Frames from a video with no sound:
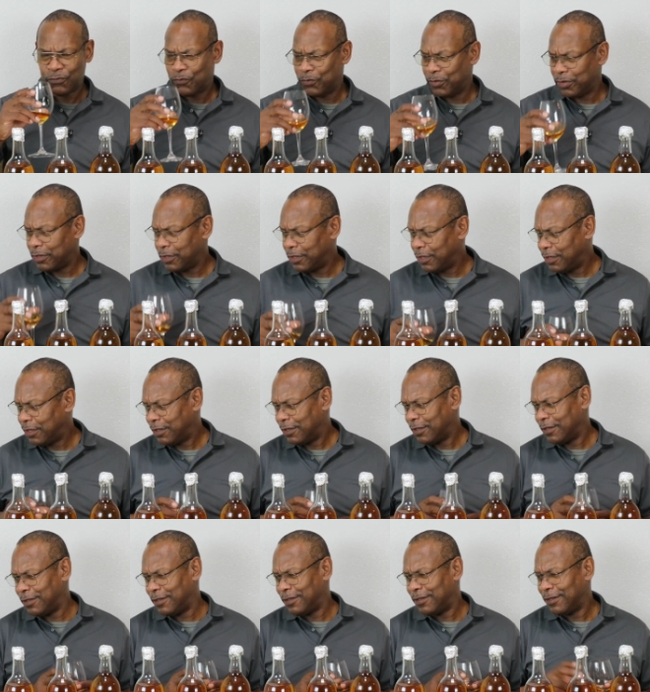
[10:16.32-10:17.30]
Really?
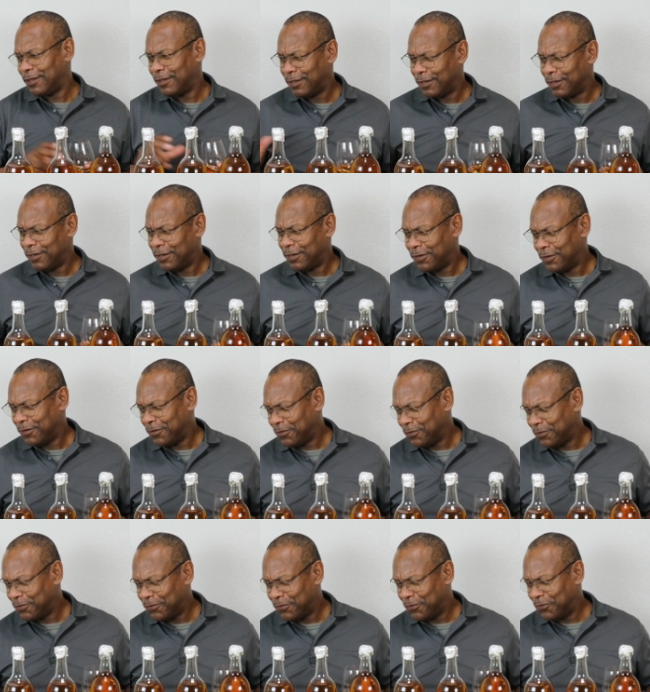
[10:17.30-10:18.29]

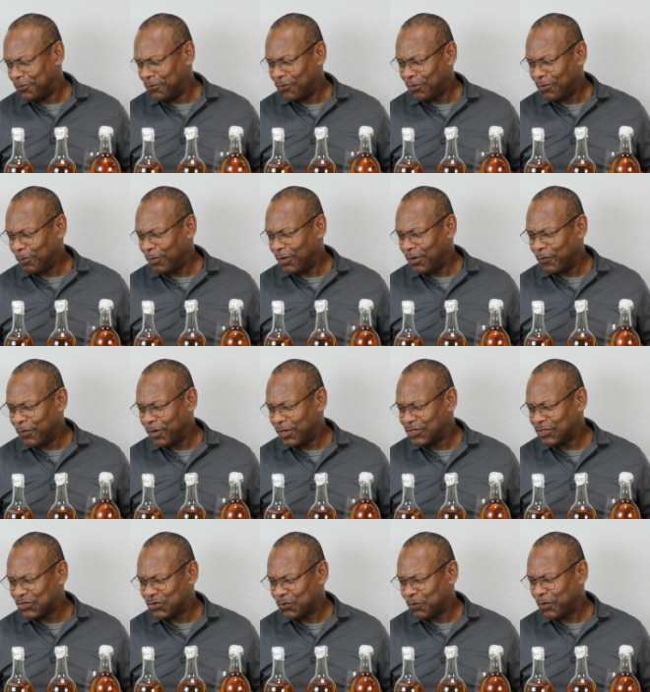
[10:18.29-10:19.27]
Normally when
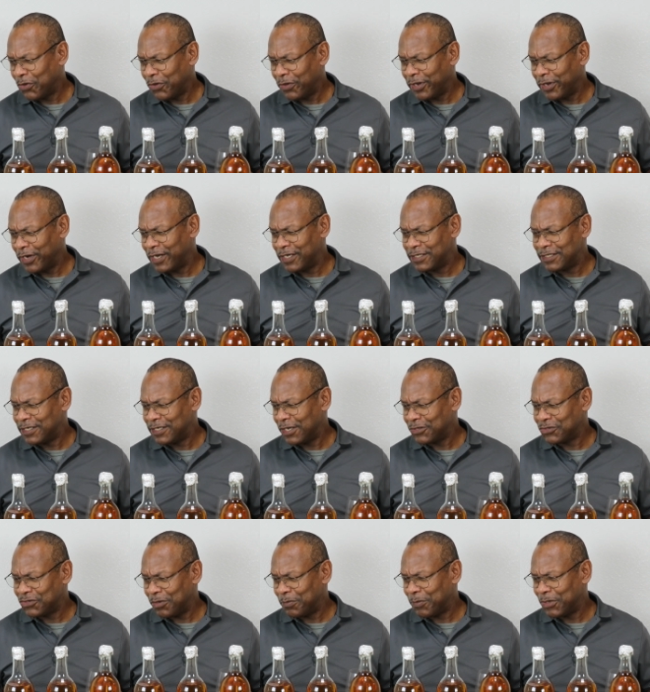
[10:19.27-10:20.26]
I swirl it, it's
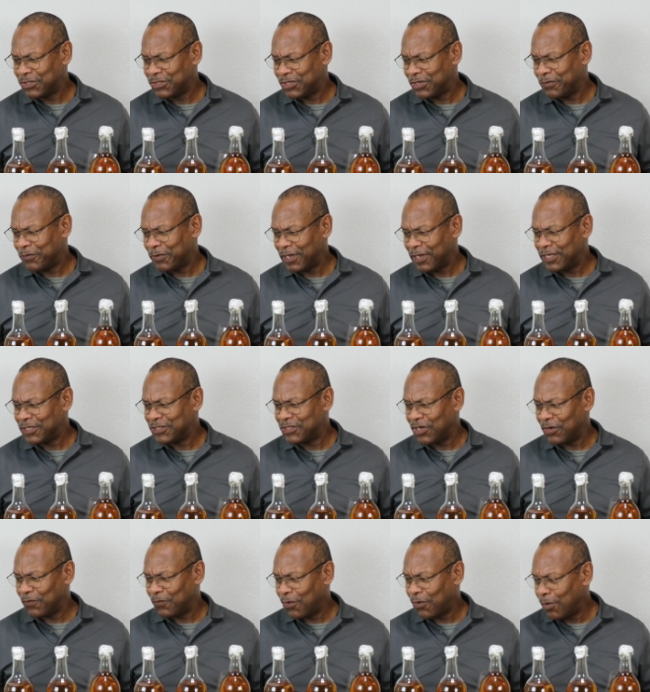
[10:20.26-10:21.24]
not so much to release
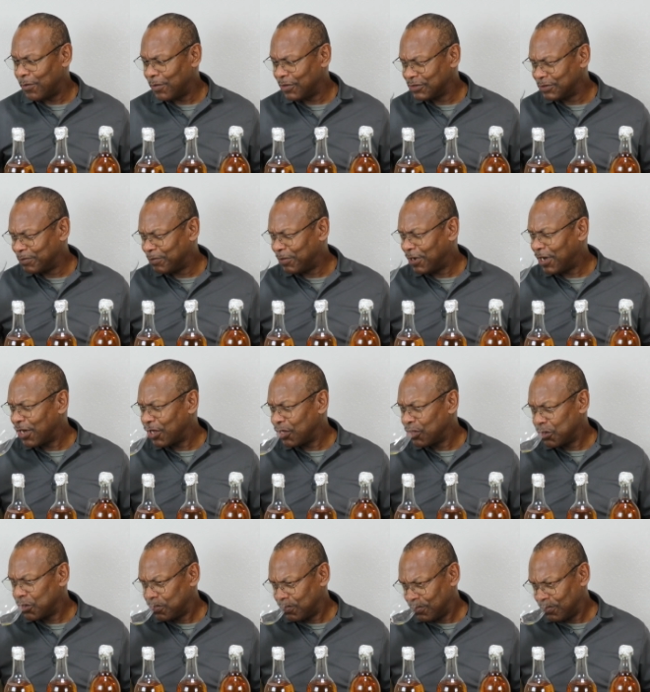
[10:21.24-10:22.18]
the aromas, but...